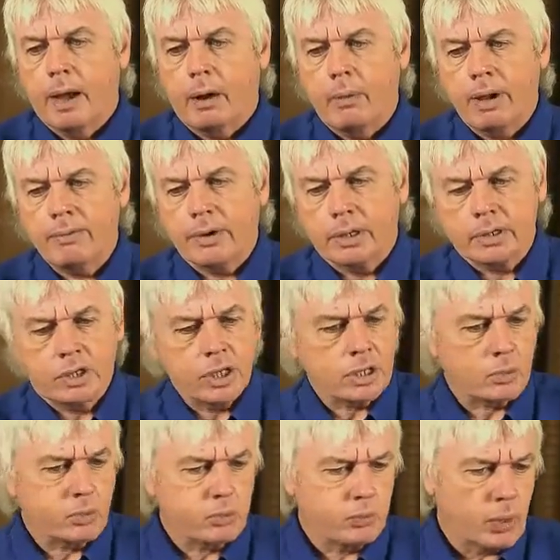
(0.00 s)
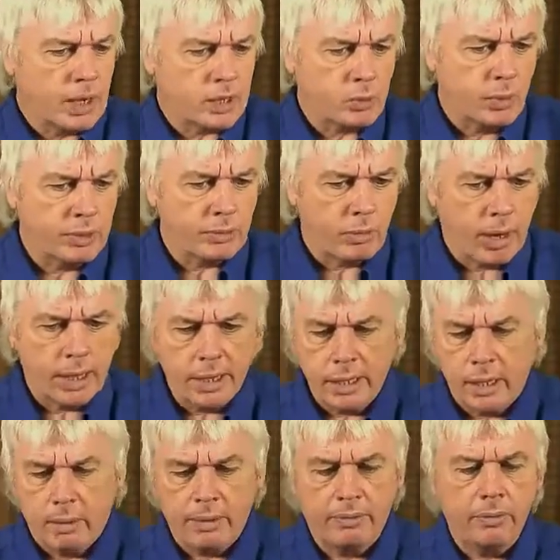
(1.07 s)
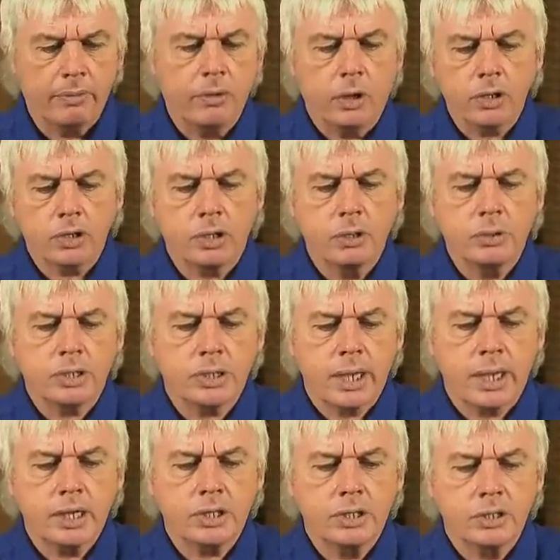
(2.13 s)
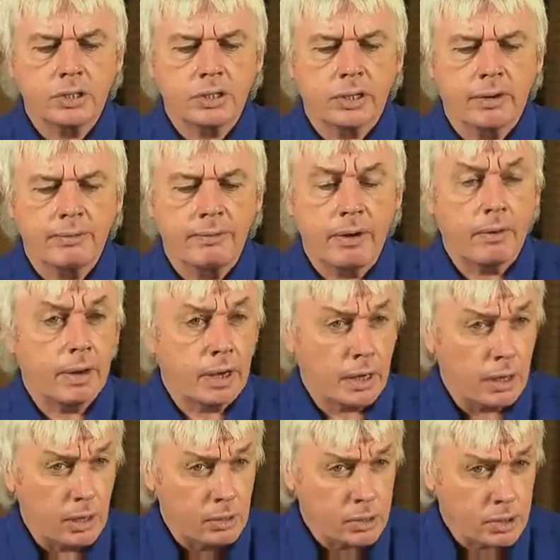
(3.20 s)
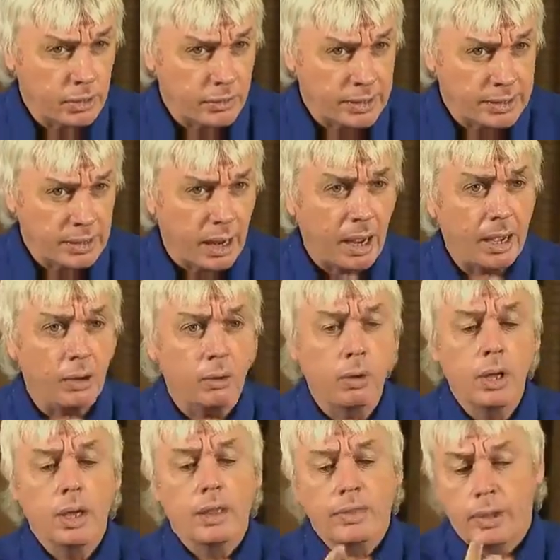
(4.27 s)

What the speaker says: However, just as with radio, if you've got two stations that are very close on the dial,